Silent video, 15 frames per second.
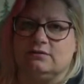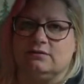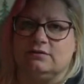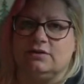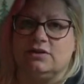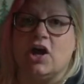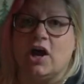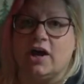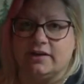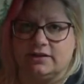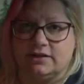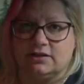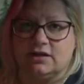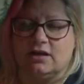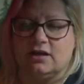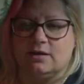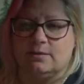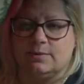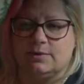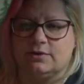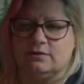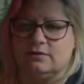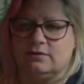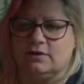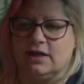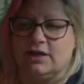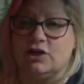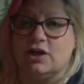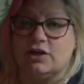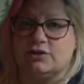not at the top and
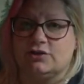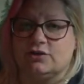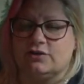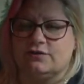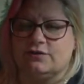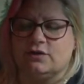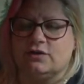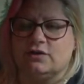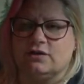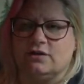you had to search for her,